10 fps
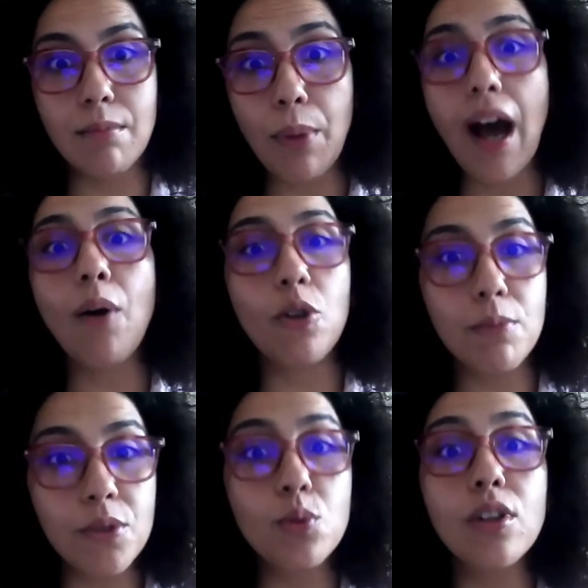in
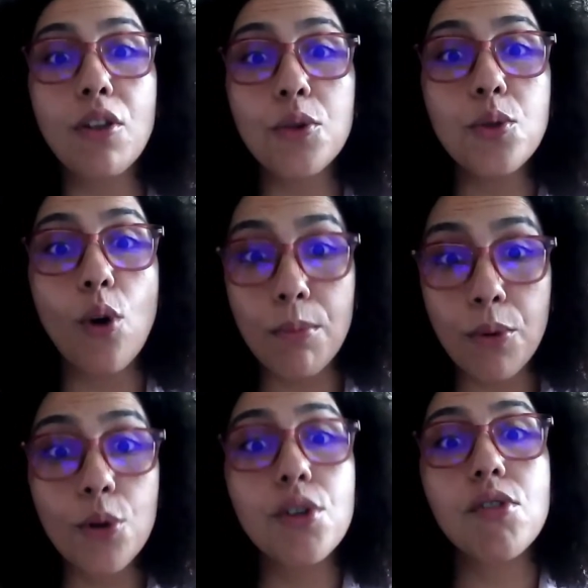power between those who are
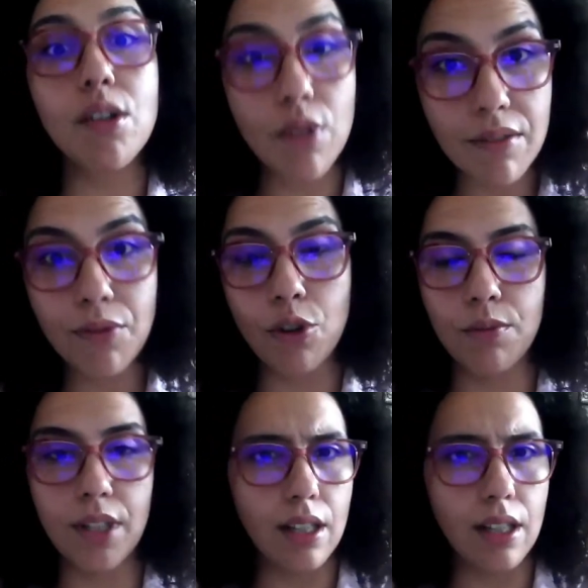brokering reform,